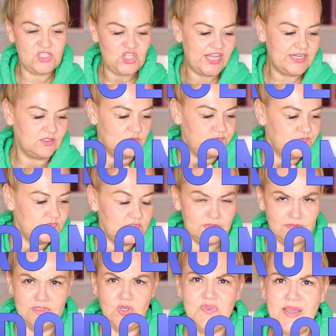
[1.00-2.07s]
channel.
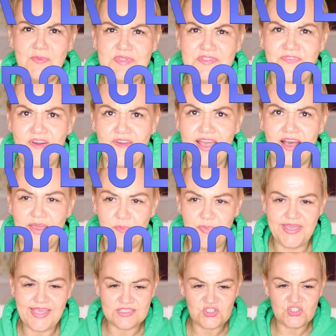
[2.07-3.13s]
God, that was very high
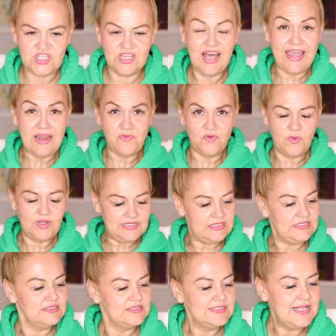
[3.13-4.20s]
pitched. Hi
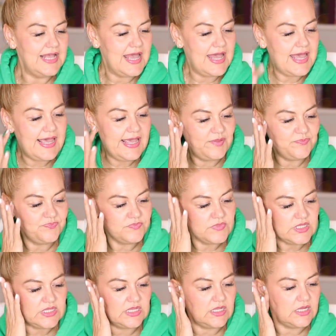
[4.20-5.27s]
everyone.
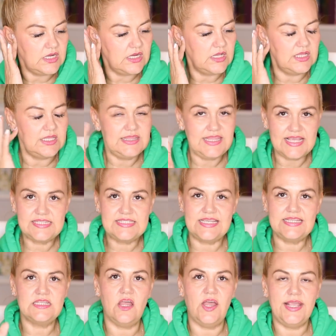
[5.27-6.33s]
Um,
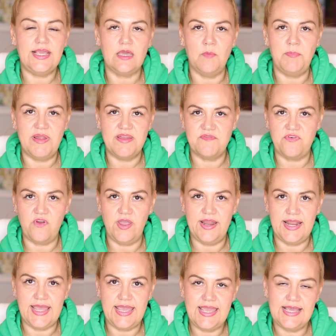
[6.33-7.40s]
this is like a Bun
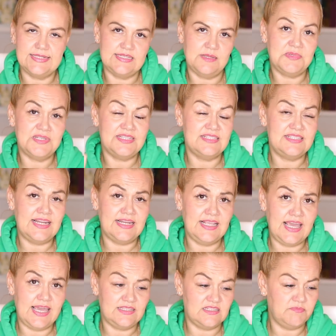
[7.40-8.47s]
Friday, except it's a
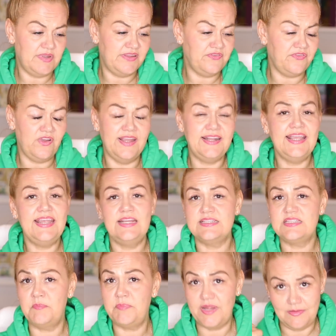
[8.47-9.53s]
dedicated Bun Friday and
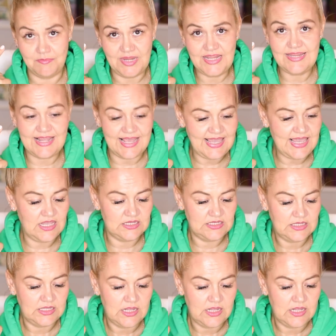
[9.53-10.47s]
it's a Bun Monday